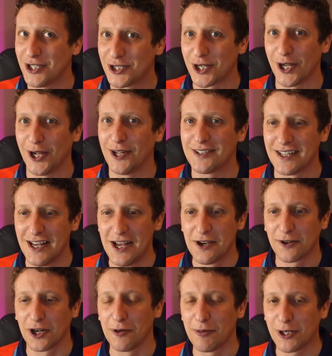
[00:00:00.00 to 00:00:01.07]
shirts
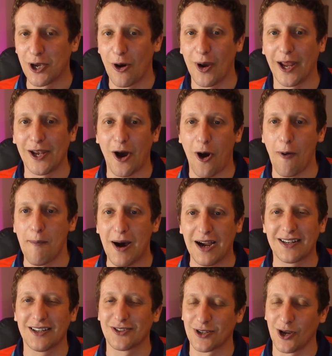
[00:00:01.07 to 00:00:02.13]
going to be going on my
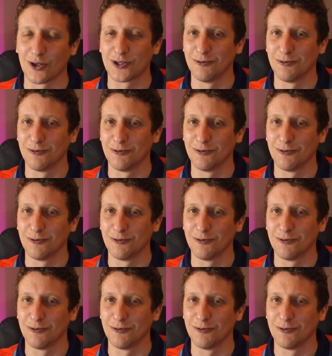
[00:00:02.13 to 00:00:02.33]
Discord.